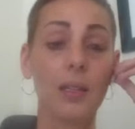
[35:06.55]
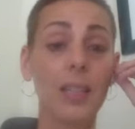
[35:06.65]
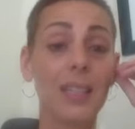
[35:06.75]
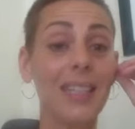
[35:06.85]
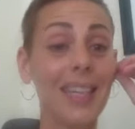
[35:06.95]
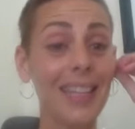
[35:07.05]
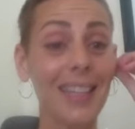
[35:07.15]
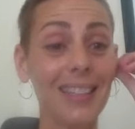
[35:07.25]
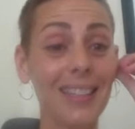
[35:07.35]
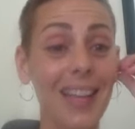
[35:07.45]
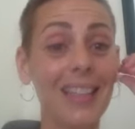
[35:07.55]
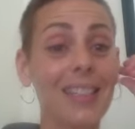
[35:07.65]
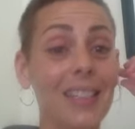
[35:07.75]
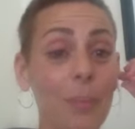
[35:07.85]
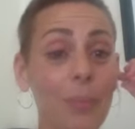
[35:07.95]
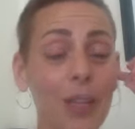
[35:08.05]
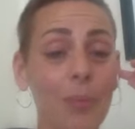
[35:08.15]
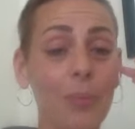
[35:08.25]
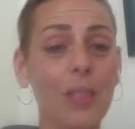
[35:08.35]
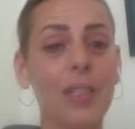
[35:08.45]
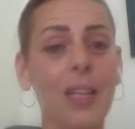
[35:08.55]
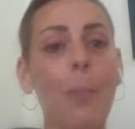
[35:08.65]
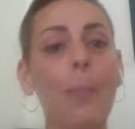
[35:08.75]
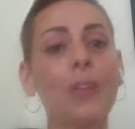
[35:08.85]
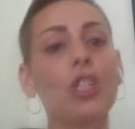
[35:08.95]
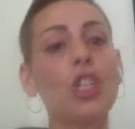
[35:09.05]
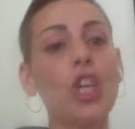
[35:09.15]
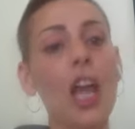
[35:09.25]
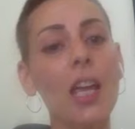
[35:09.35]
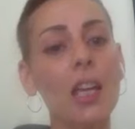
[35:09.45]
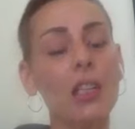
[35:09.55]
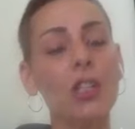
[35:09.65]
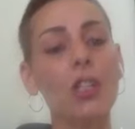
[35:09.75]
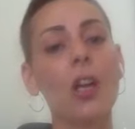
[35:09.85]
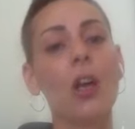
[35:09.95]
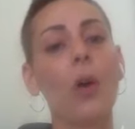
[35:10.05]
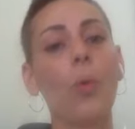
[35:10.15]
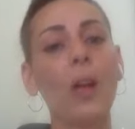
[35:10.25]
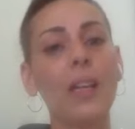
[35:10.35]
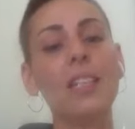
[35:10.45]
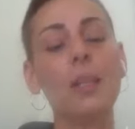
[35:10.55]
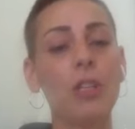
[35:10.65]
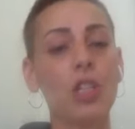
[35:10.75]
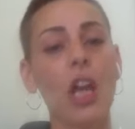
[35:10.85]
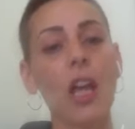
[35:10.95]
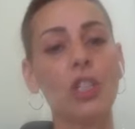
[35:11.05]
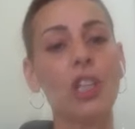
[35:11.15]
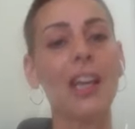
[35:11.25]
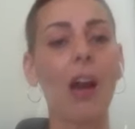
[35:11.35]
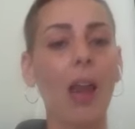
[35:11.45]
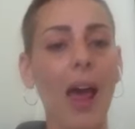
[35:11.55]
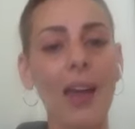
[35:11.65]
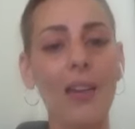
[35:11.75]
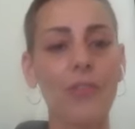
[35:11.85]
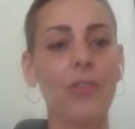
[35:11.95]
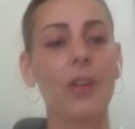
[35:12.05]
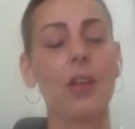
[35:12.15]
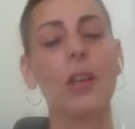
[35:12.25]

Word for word: disease and symptoms to help us change what needs to be changed in our life